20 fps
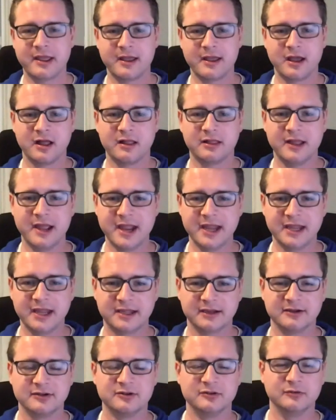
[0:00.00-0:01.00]
like
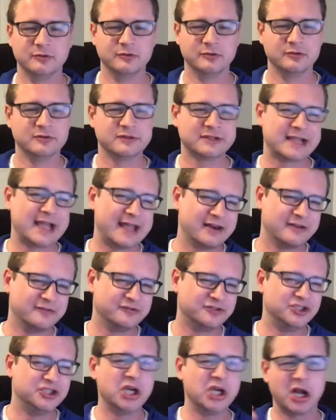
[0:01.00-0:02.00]
kind
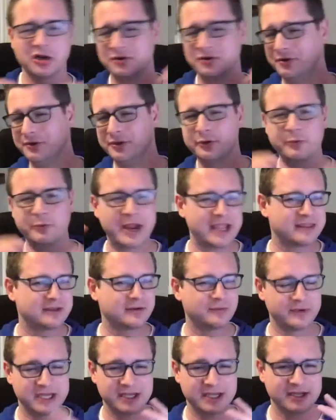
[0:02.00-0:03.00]
of juggle the way that
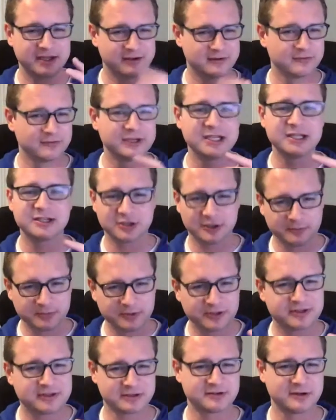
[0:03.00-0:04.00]
we
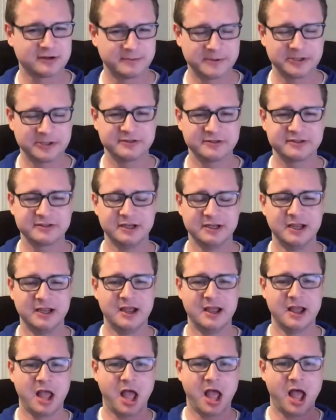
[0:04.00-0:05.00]
reinterpret the scriptures.
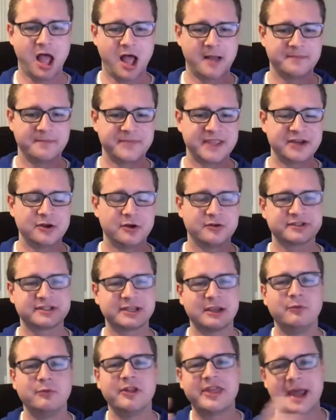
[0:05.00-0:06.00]
They don't say,
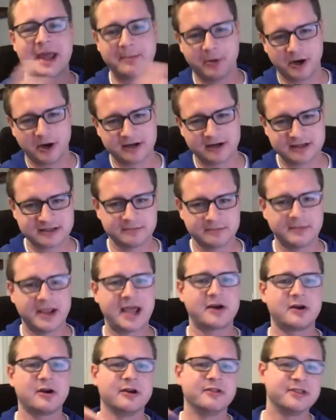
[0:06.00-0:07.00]
well, that part doesn't
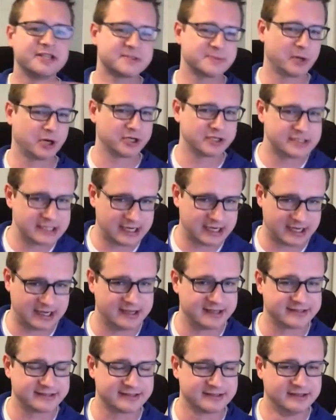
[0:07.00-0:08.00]
matter and this part
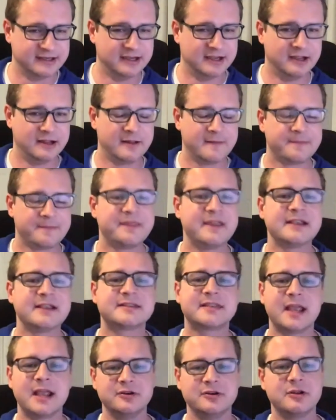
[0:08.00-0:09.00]
does. They
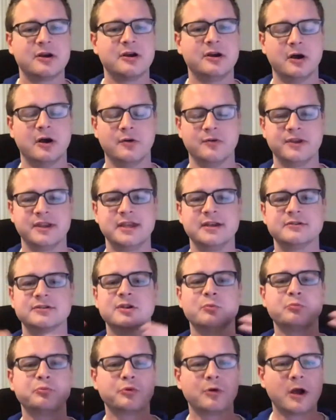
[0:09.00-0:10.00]
say, no, here's a
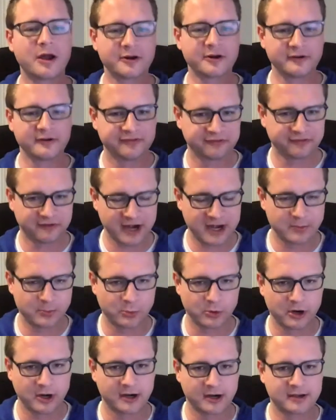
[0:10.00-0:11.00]
broader
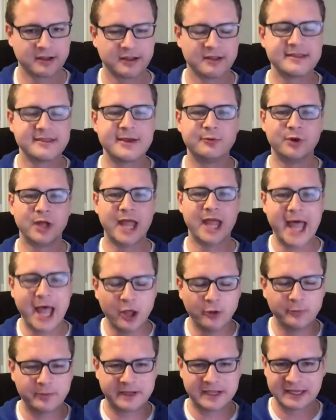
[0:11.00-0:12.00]
framework that will
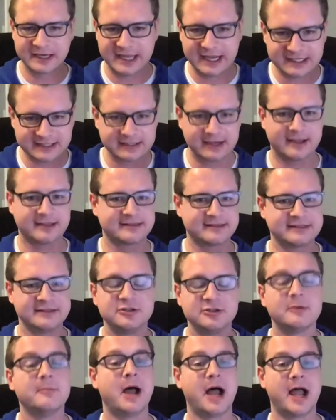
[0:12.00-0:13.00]
help connect dots in
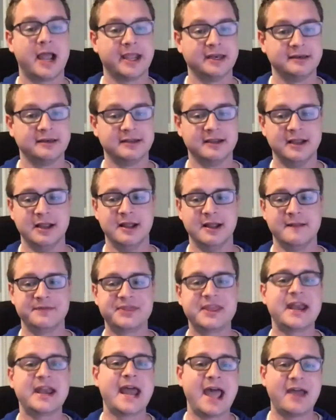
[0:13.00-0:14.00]
your mind
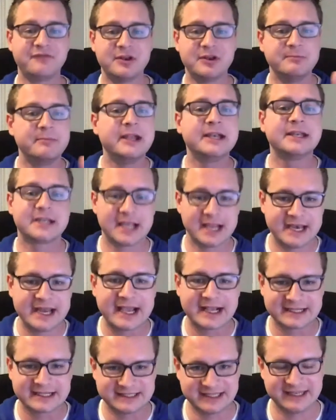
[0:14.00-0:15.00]
that haven't been
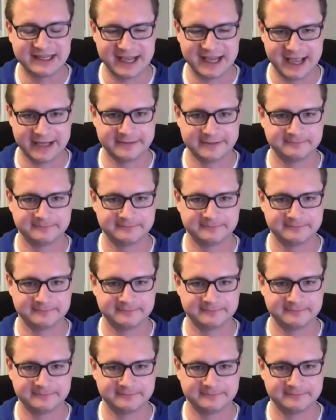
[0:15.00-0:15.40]
connected yet.